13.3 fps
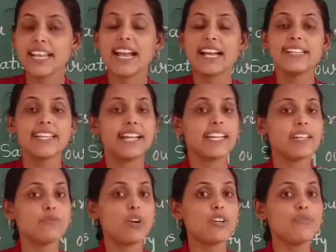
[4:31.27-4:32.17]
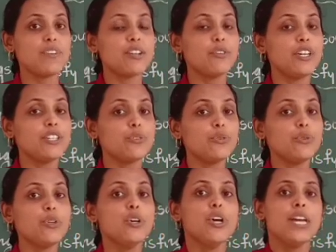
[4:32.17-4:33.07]
at that time what we are going to
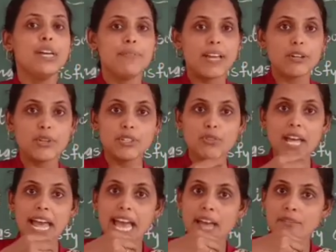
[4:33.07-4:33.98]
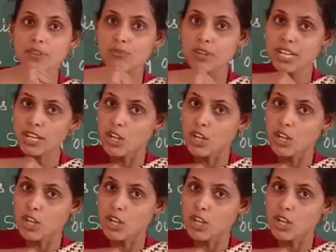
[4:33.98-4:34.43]
do? We are going to have our